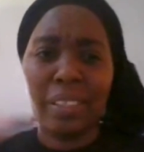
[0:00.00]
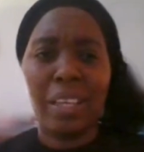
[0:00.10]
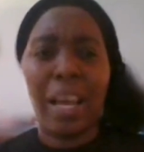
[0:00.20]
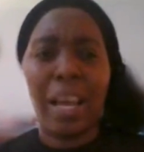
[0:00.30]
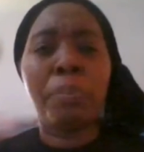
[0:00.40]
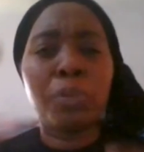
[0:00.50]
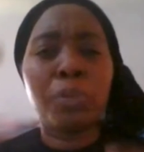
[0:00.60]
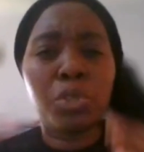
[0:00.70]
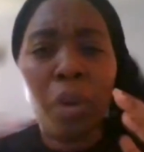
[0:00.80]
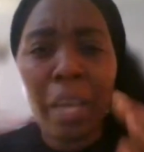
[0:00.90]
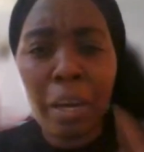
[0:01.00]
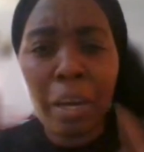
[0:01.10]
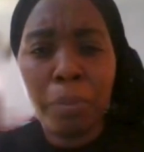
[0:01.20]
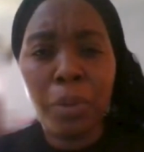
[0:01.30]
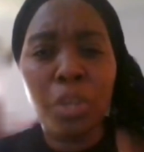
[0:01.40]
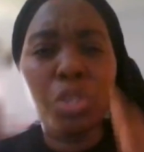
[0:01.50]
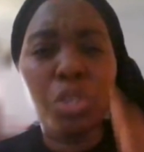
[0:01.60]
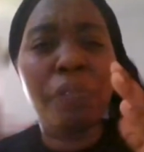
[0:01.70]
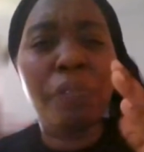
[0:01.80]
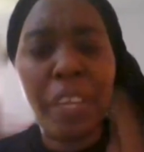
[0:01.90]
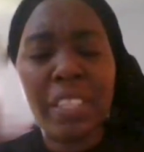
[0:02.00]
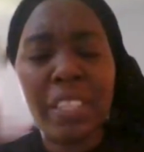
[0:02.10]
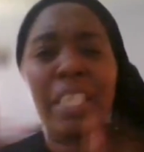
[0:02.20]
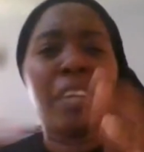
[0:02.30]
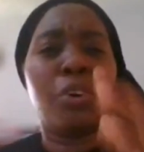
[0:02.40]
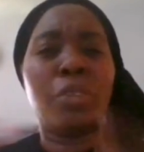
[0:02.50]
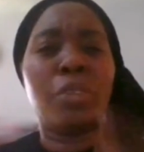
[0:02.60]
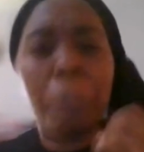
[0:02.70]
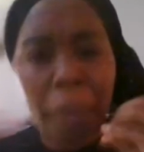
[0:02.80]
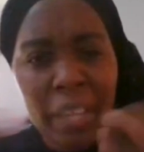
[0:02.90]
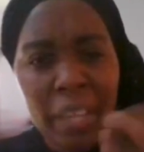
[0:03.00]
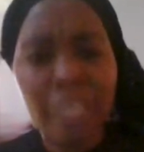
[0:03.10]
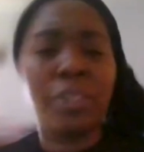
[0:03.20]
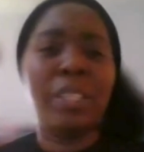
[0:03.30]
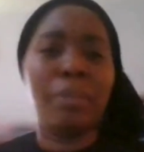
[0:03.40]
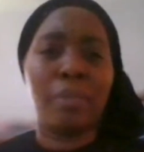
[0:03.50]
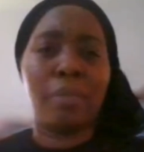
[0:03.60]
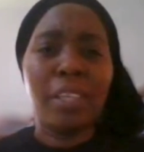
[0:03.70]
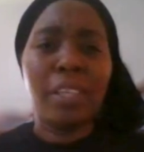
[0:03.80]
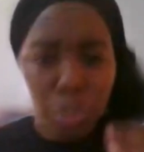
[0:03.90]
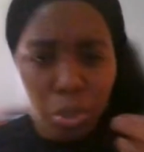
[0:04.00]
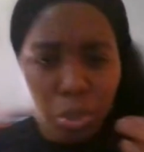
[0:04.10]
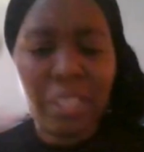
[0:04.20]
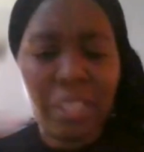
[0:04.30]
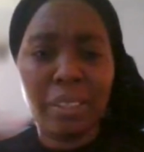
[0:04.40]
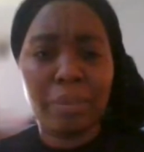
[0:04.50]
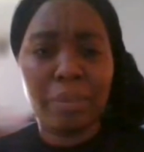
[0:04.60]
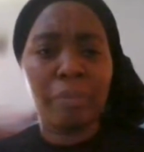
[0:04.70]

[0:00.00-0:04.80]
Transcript: and put your help your faith in god depend on him study